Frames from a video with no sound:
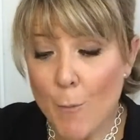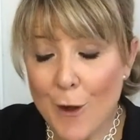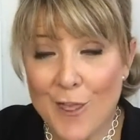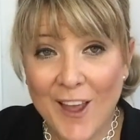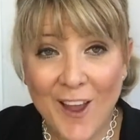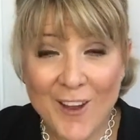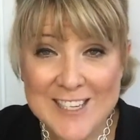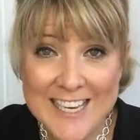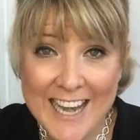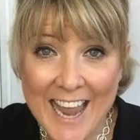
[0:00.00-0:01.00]
What are they going
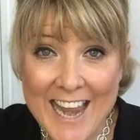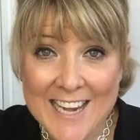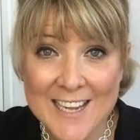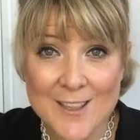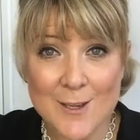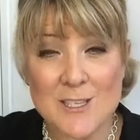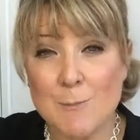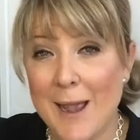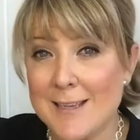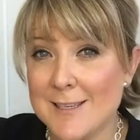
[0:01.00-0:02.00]
to need in those
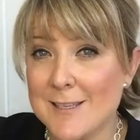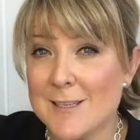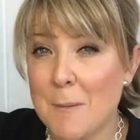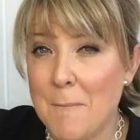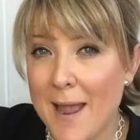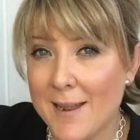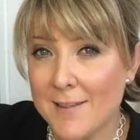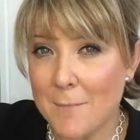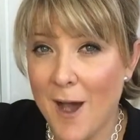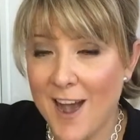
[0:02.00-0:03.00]
spaces to make
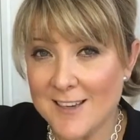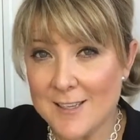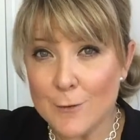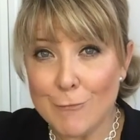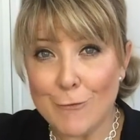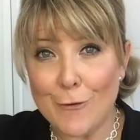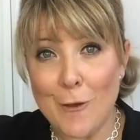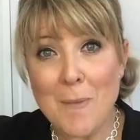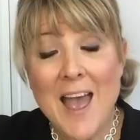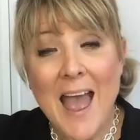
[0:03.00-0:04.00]
them ideal for
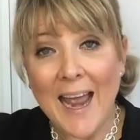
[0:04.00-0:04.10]
them?